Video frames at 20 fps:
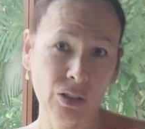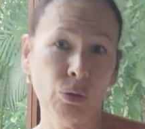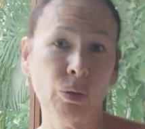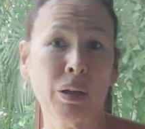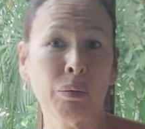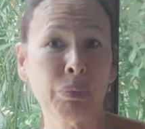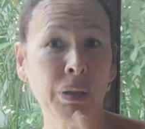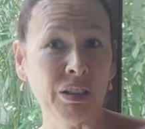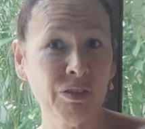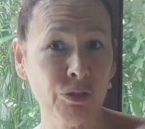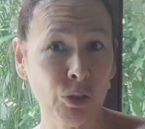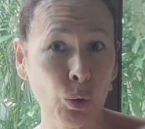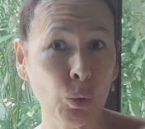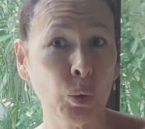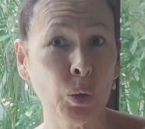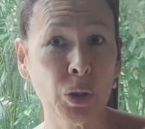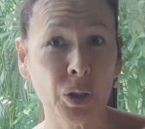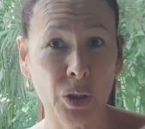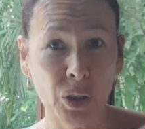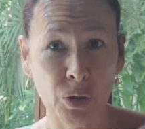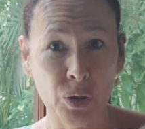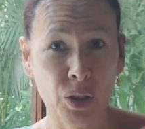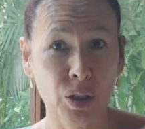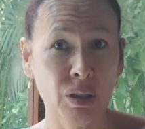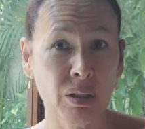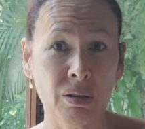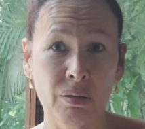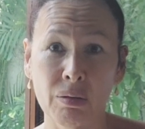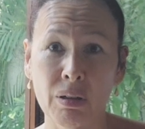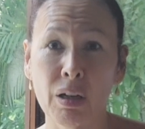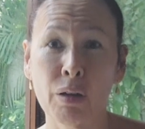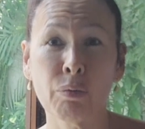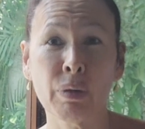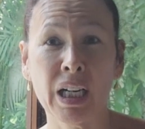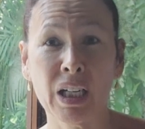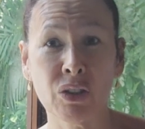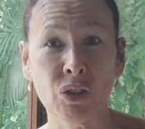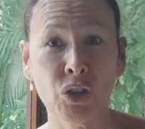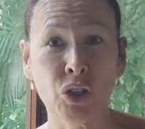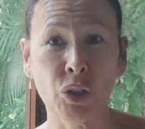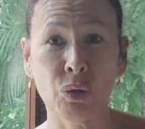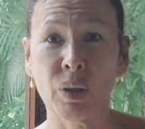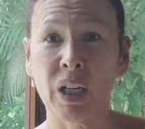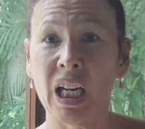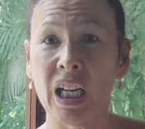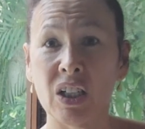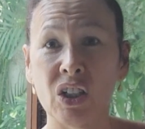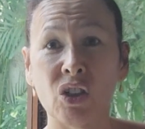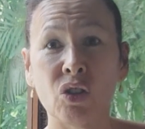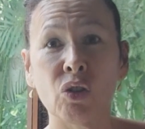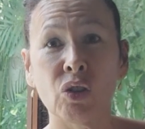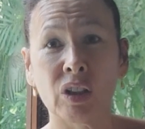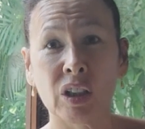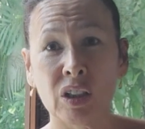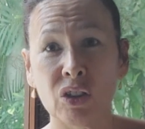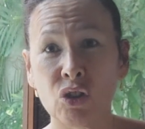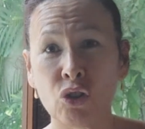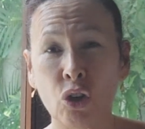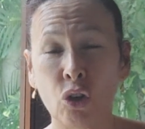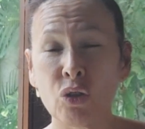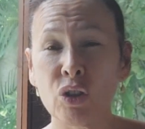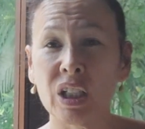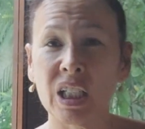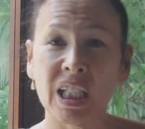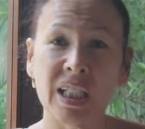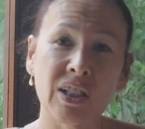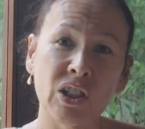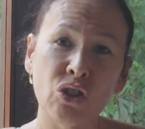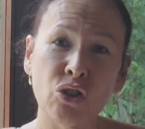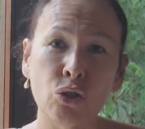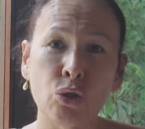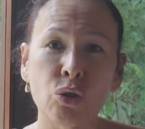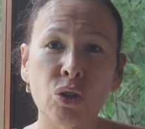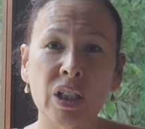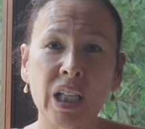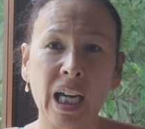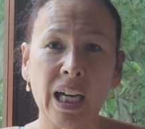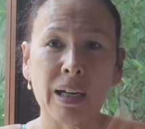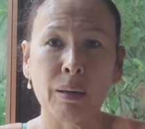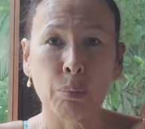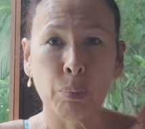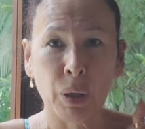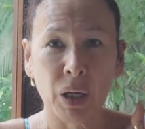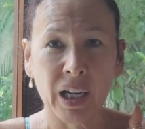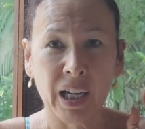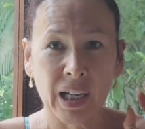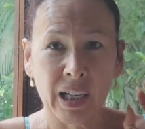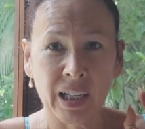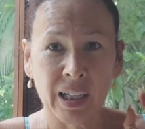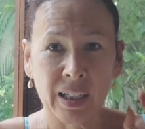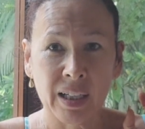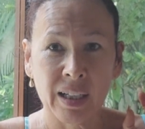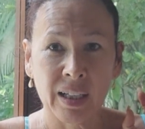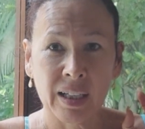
you uplift all of those around you, and you don't need to do that by